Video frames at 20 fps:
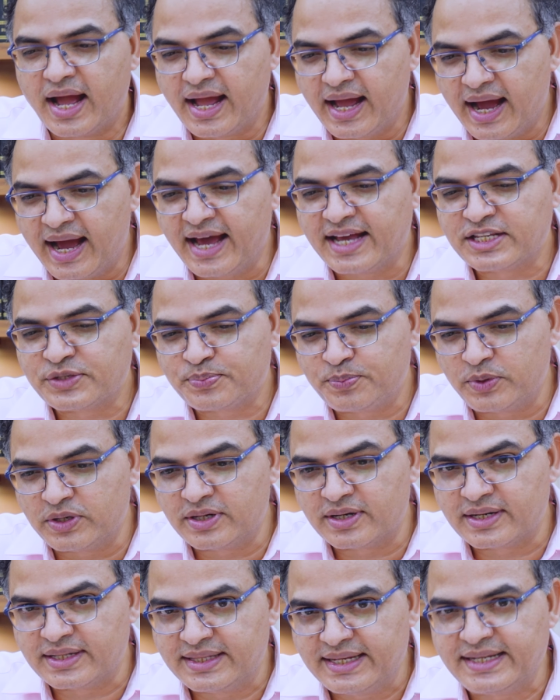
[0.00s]
As
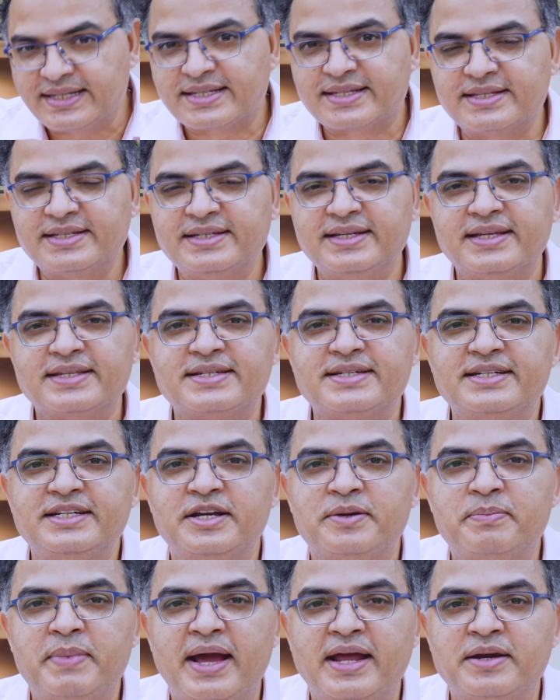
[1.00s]
per this GST
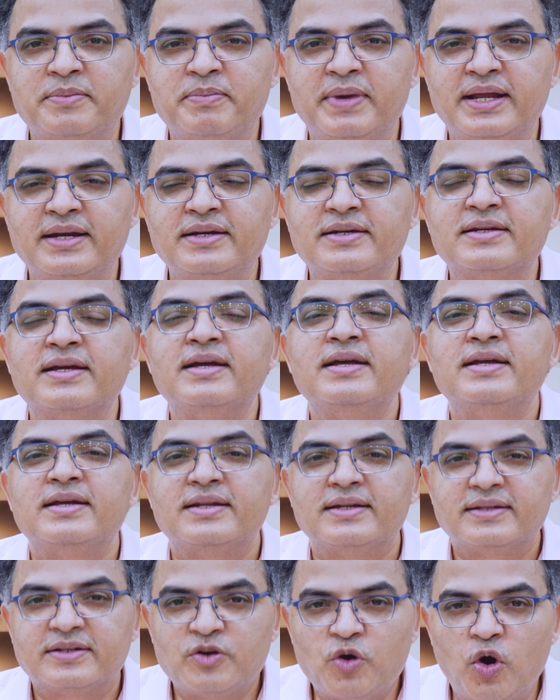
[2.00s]
amendment,
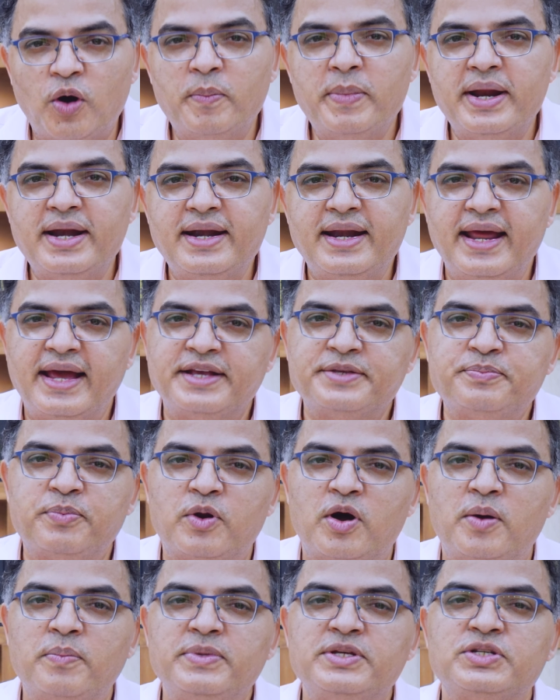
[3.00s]
government has
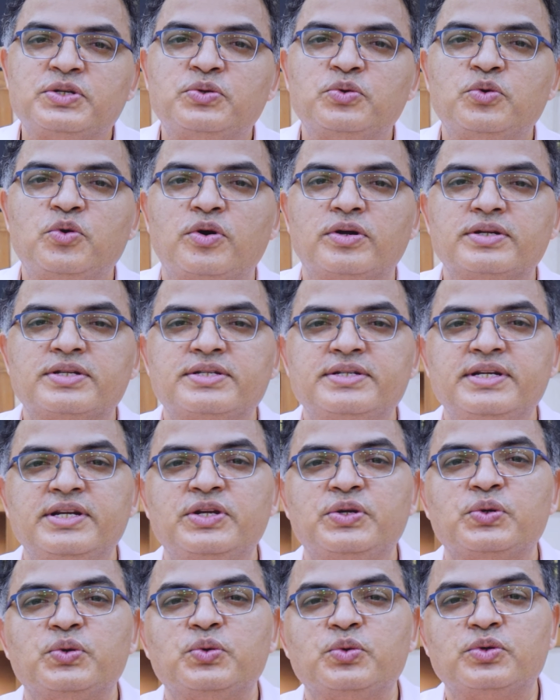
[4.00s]
promised to
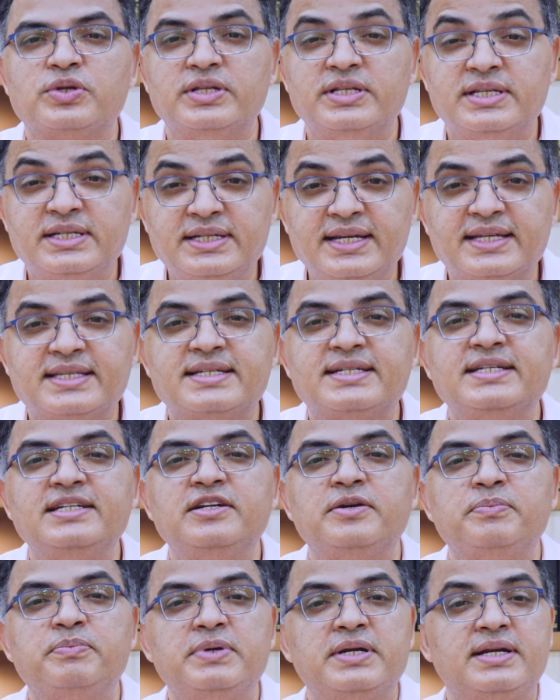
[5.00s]
constitute GST
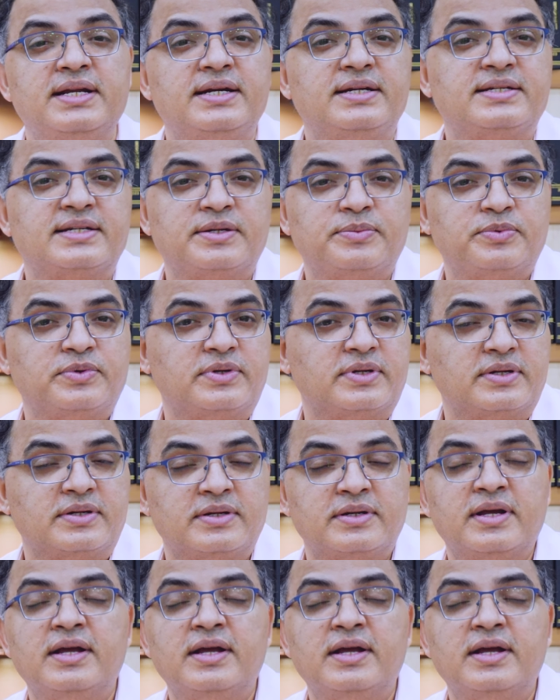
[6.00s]
appellate tribunal